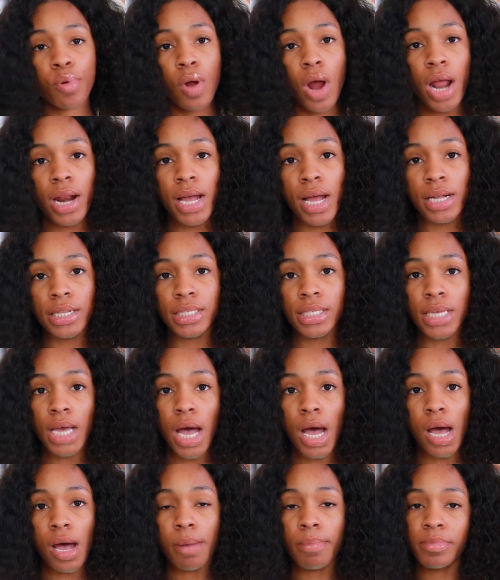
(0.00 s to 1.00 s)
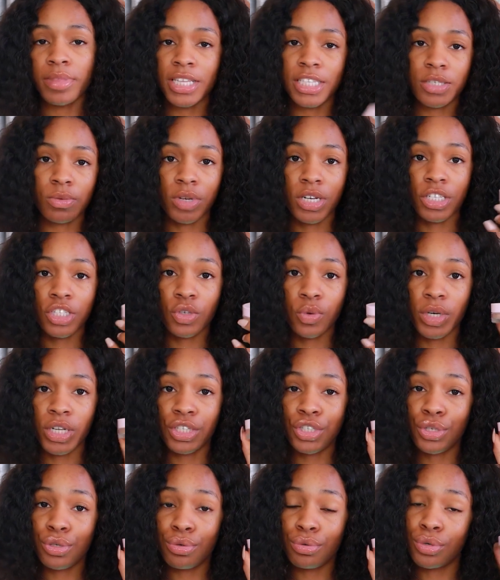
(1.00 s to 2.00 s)
of product. Um, this one is
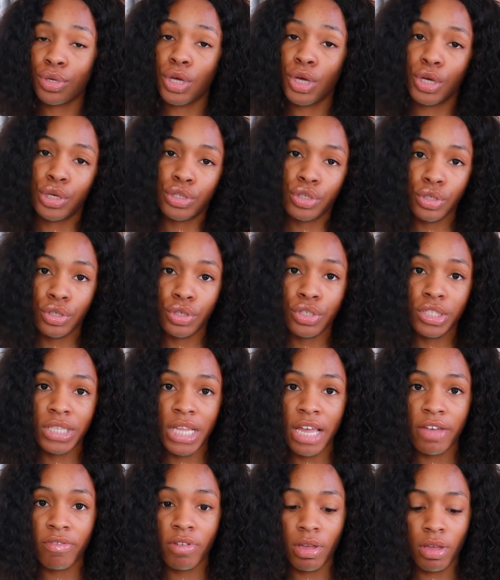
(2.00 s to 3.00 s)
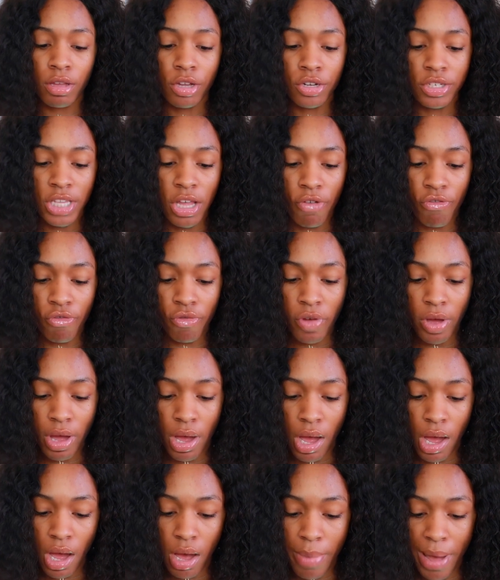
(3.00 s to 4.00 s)
22, so you're saving yourself
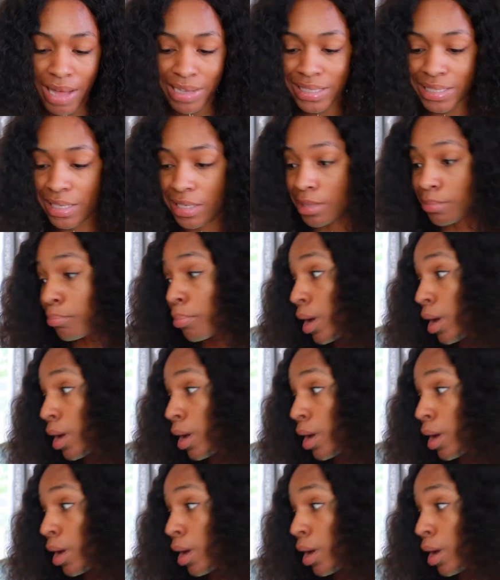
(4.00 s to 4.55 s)
about six